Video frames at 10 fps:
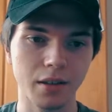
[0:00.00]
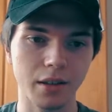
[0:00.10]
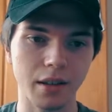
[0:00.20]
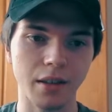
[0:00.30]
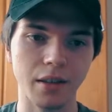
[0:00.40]

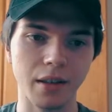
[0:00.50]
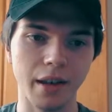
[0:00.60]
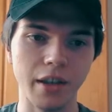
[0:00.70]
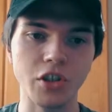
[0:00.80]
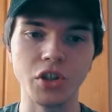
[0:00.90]
in
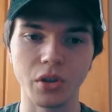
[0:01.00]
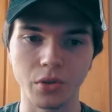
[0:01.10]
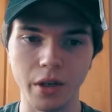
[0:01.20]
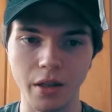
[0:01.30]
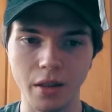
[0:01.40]
ancient
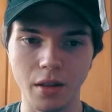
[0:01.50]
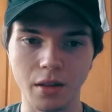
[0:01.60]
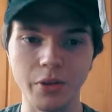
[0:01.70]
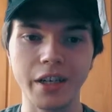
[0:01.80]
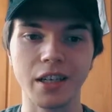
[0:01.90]
Greek.
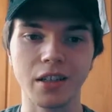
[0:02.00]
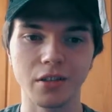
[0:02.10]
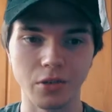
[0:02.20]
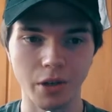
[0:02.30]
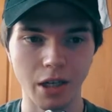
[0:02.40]
Greek,
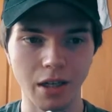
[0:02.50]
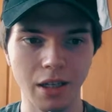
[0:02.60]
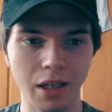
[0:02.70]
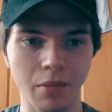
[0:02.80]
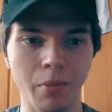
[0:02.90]
sorry,
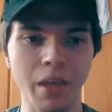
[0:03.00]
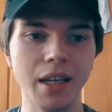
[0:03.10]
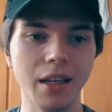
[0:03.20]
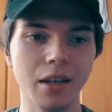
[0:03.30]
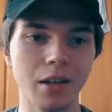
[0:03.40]

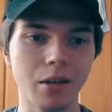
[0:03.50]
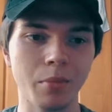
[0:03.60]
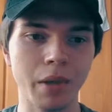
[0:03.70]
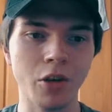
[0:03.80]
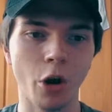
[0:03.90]
meaning
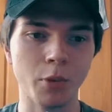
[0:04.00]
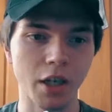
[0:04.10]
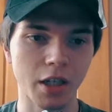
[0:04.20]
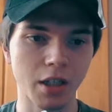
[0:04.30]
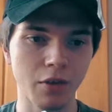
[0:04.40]
being
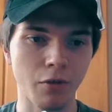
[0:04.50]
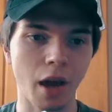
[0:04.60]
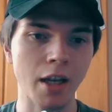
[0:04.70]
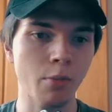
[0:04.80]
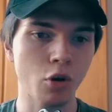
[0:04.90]
objective,
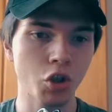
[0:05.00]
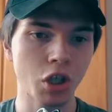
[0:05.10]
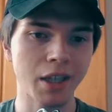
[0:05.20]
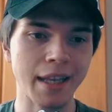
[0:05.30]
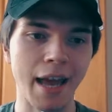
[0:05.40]

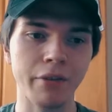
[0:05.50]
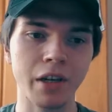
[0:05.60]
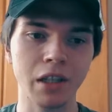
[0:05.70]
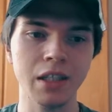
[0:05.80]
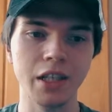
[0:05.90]
unemotional, and
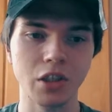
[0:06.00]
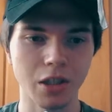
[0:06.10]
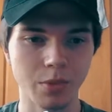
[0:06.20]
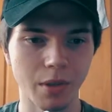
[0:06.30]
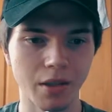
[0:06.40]
having clear
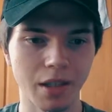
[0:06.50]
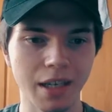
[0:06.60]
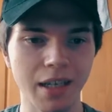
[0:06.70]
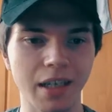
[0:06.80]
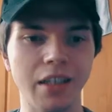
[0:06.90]
judgment.
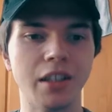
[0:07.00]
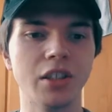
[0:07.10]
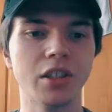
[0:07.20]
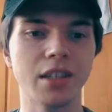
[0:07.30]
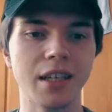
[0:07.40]
It
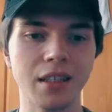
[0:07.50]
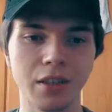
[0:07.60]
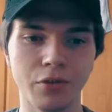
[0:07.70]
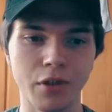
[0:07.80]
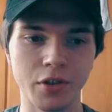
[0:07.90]
teaches
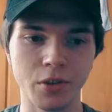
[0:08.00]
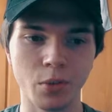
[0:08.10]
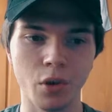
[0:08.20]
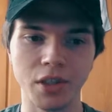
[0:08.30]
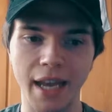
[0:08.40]
indifference
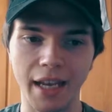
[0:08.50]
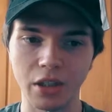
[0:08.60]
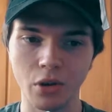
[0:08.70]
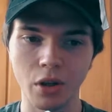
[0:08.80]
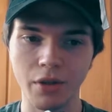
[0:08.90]
towards
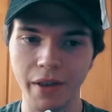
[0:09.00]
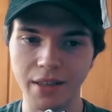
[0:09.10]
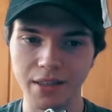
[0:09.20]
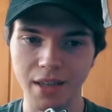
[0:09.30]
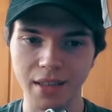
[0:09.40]
external
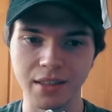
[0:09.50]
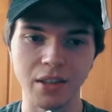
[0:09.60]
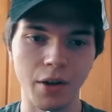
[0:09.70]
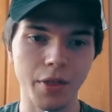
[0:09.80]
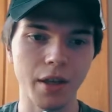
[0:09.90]
events, as
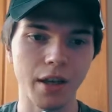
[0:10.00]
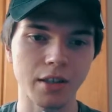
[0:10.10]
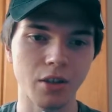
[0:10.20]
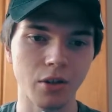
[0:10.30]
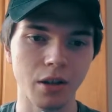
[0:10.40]
in nothing
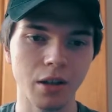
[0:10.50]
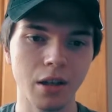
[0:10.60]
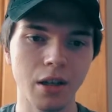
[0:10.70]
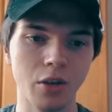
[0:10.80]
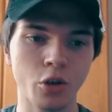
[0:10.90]
external
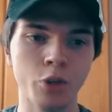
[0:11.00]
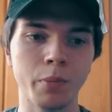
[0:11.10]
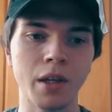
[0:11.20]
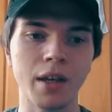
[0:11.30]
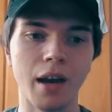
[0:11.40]
could
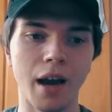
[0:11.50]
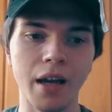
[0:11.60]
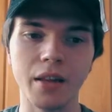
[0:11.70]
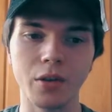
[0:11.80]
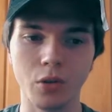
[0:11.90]
be
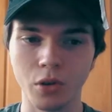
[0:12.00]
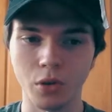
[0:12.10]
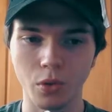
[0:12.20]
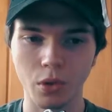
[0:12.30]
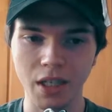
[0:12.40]
either
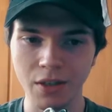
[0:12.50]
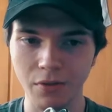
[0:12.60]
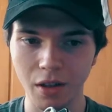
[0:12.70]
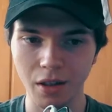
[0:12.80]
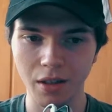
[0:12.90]
good or
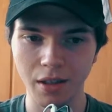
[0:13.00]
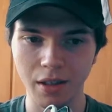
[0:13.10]
evil